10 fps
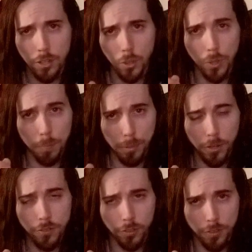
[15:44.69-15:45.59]
You can
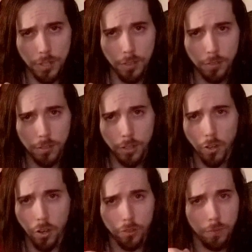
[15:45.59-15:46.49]
purchase these at a
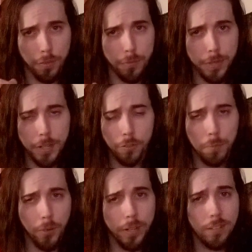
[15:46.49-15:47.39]
cost of 3
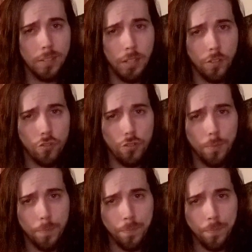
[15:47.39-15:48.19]
experience each.